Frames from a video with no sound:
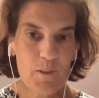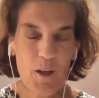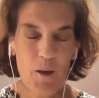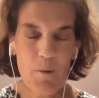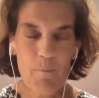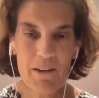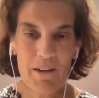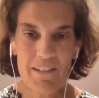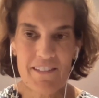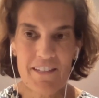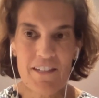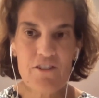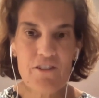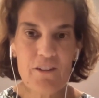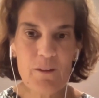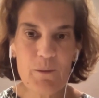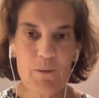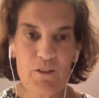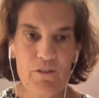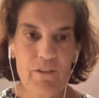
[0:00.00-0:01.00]
But
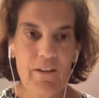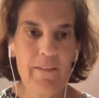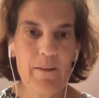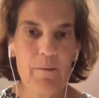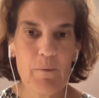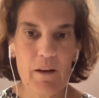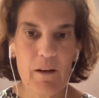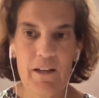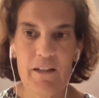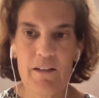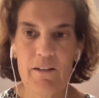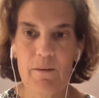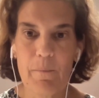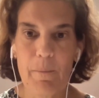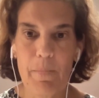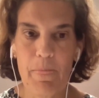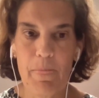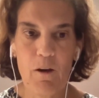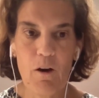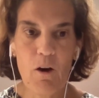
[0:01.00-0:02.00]
essentially, we train them on
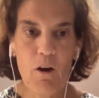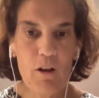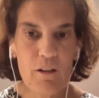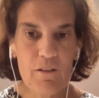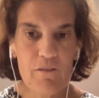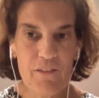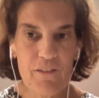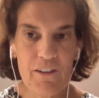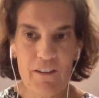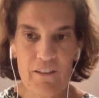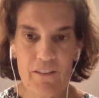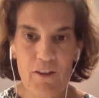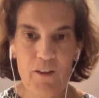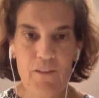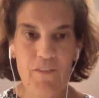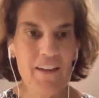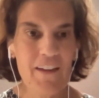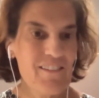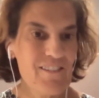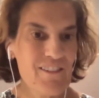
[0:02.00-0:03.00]
all of the
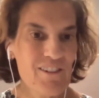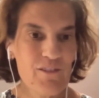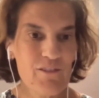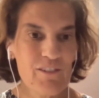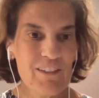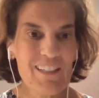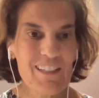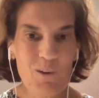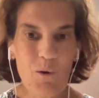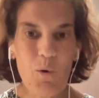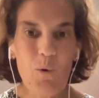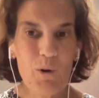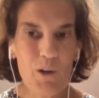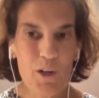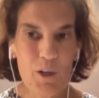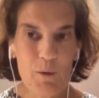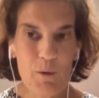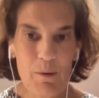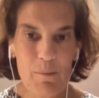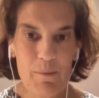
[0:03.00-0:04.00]
things that are really
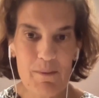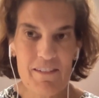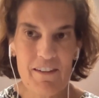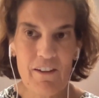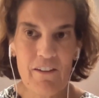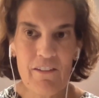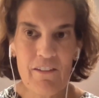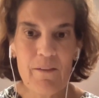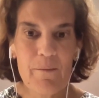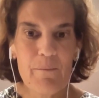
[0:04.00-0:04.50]
core to women's health.